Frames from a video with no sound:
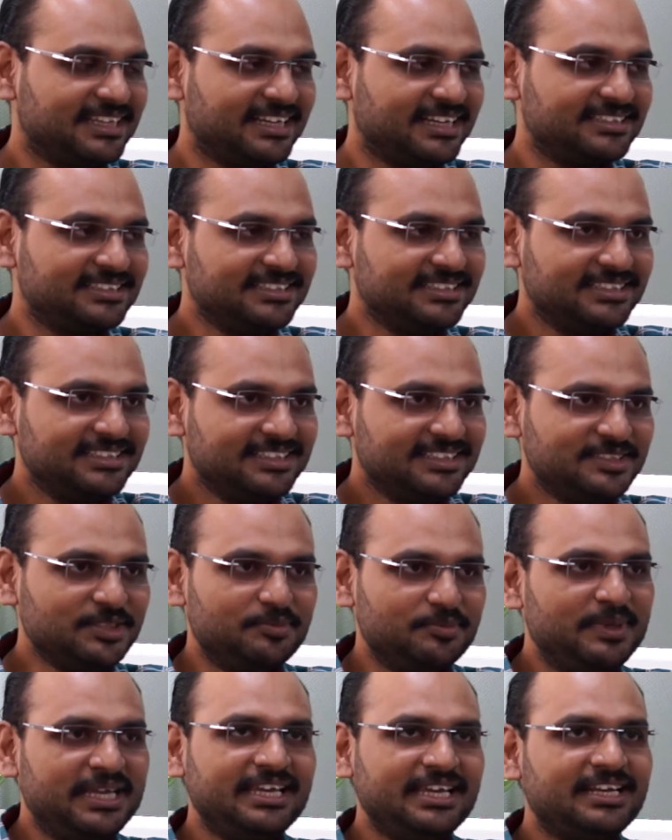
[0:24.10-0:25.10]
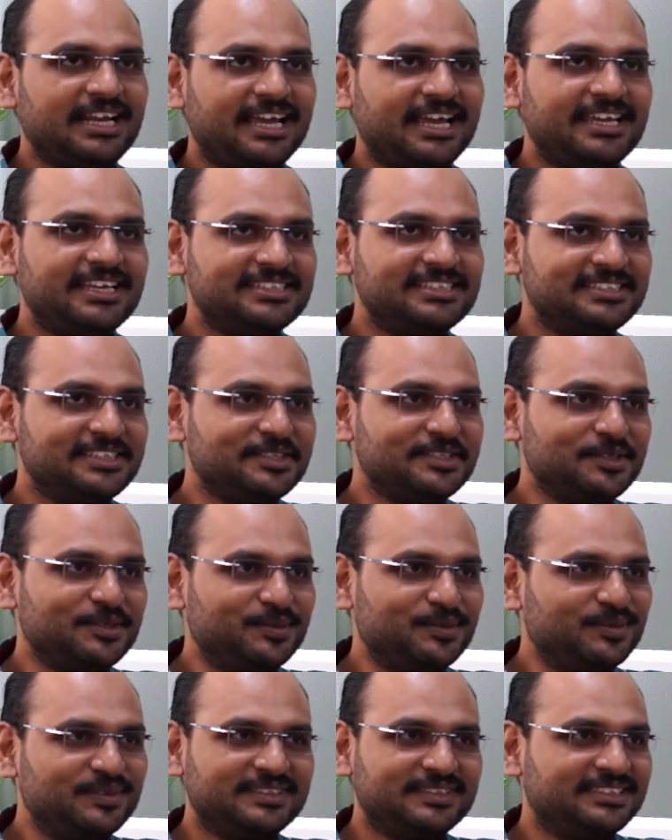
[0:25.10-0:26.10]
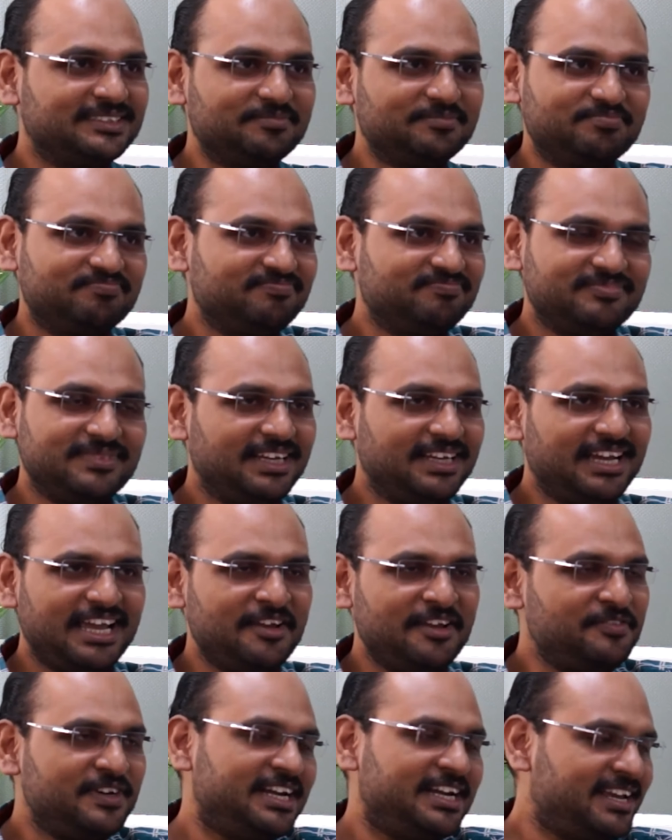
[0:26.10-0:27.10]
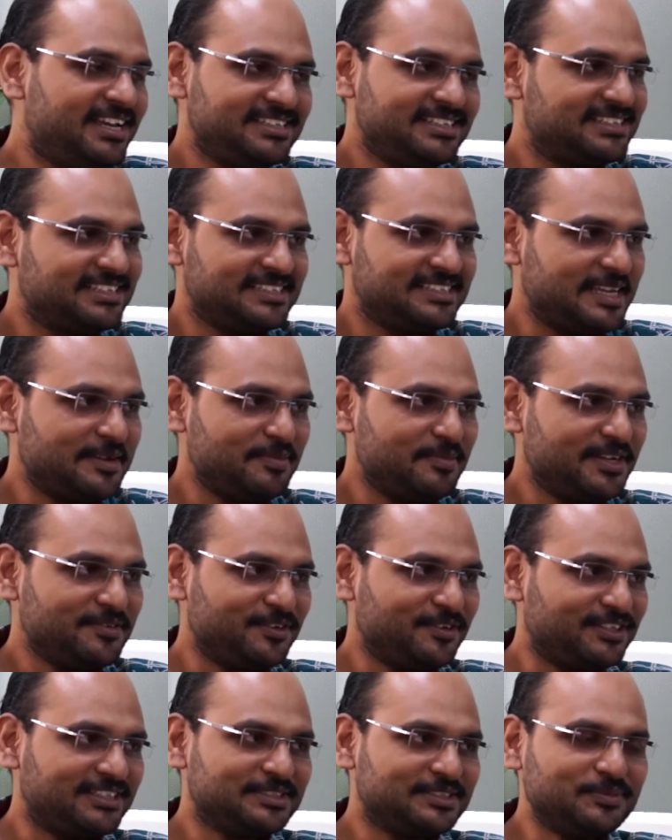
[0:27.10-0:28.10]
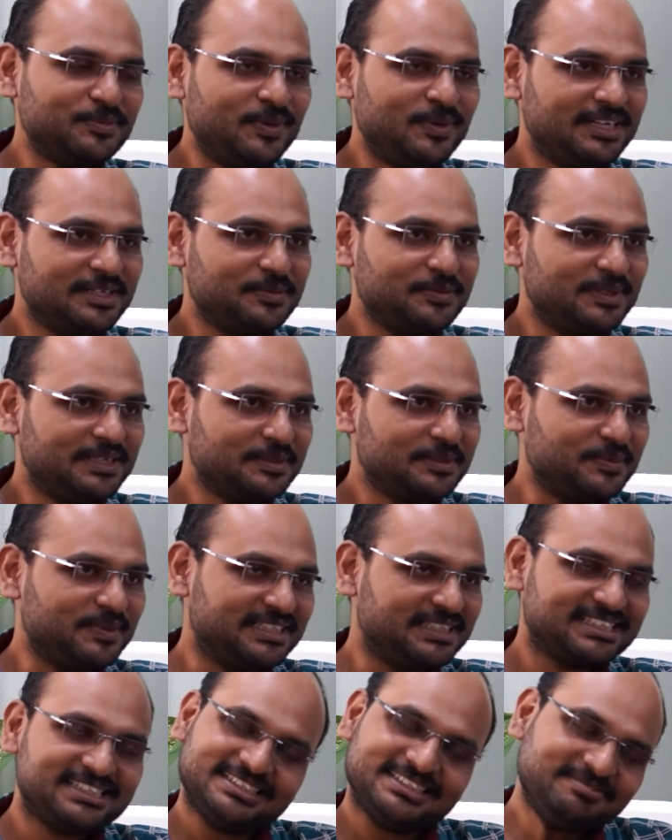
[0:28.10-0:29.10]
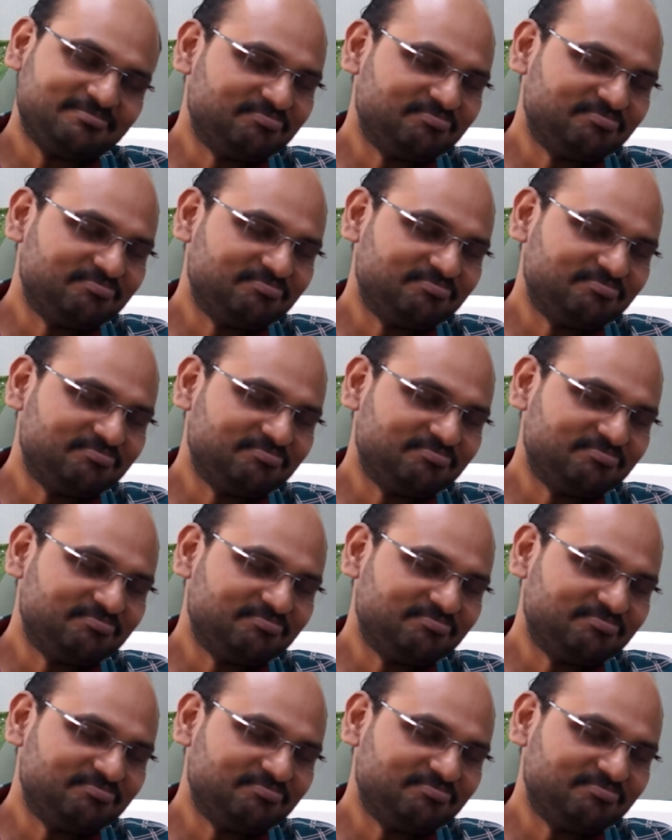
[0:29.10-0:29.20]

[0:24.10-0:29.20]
Yeah. So being in IISc, every day is the same day for us. Work, work, work.